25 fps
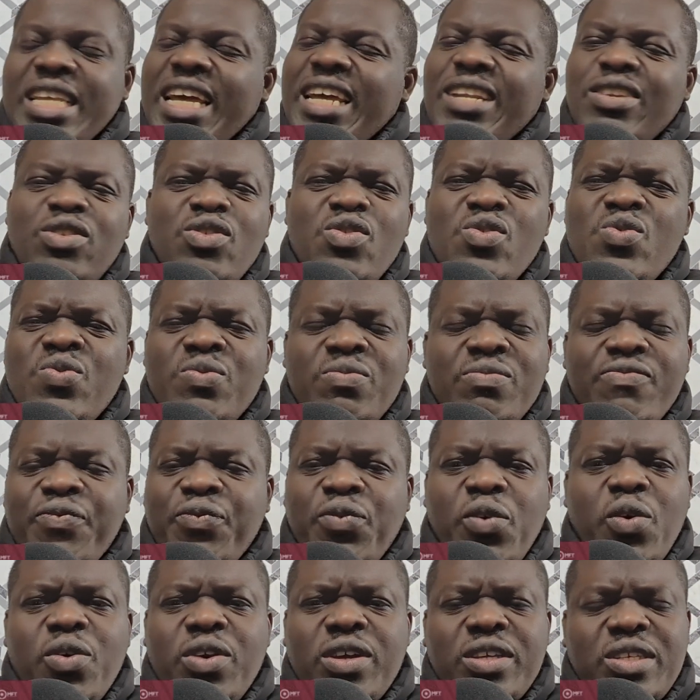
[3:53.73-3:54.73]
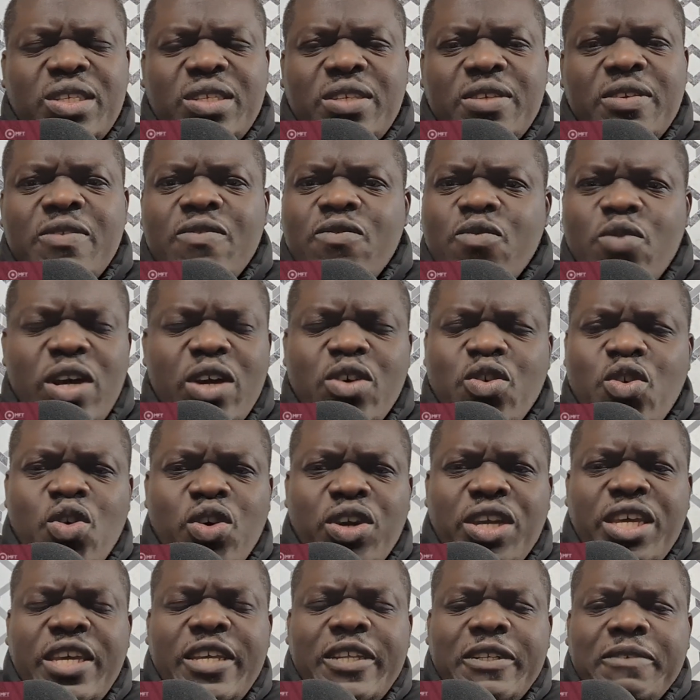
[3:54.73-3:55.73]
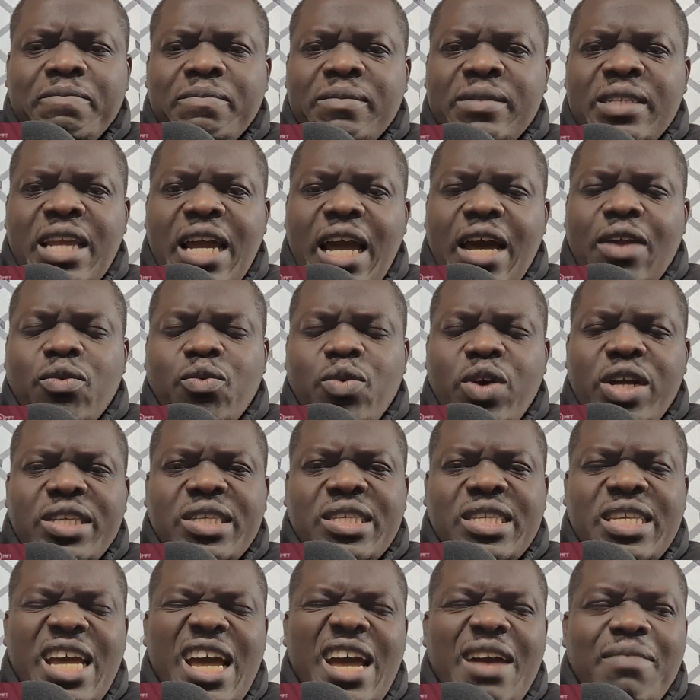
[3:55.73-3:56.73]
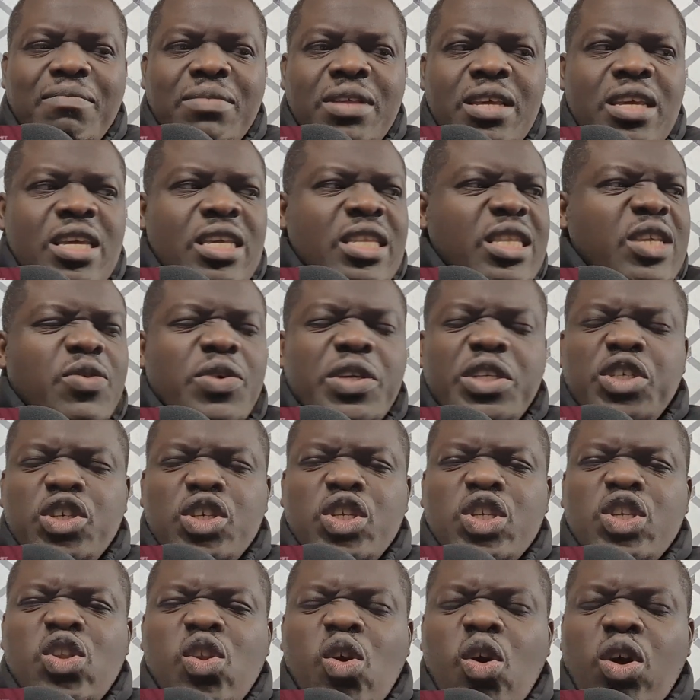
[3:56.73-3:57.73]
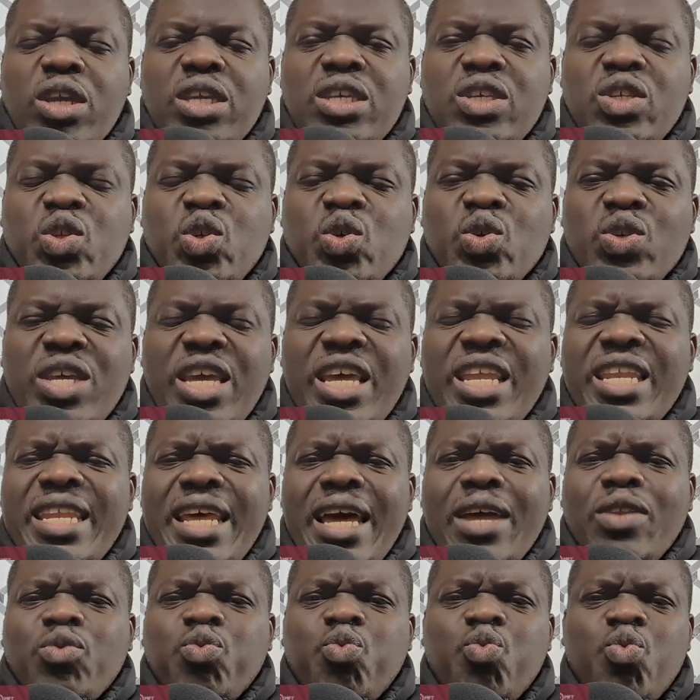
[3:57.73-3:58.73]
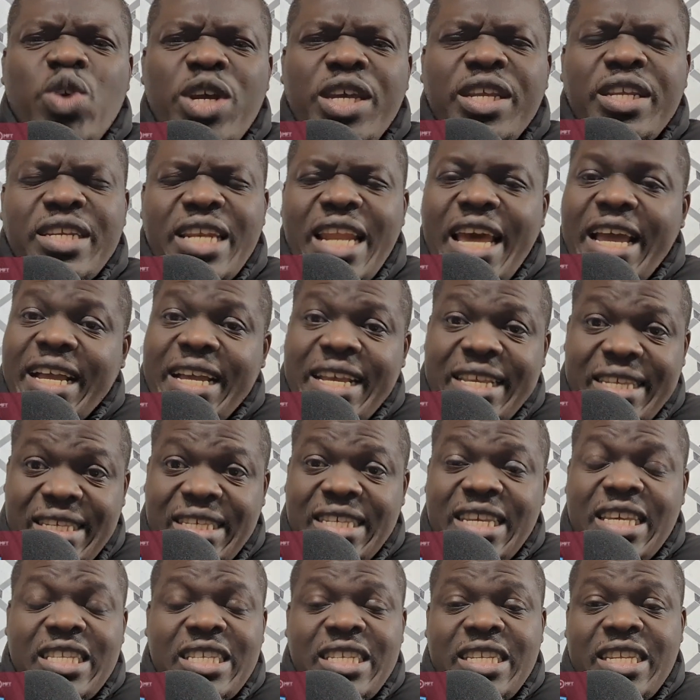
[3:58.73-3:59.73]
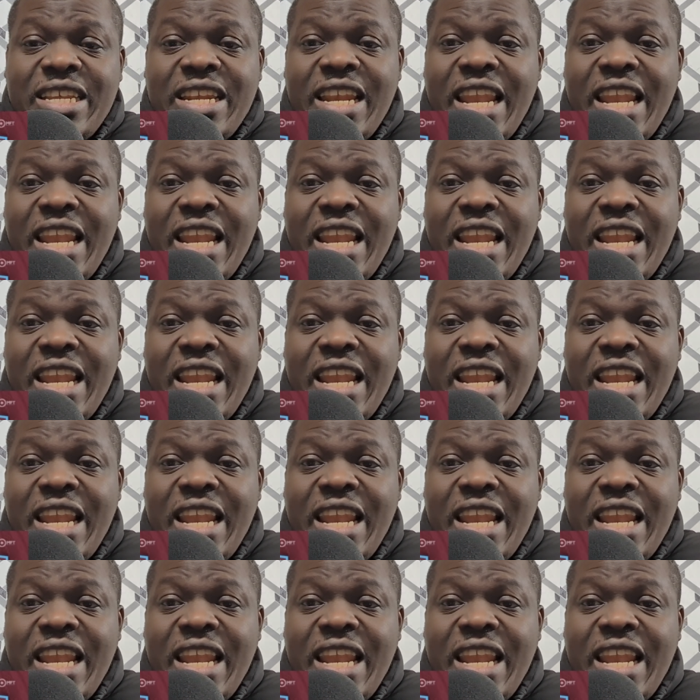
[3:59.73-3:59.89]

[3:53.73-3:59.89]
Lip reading: I knew Forest were cooking, and West Ham, they were just lucky to get that win. Like I said in the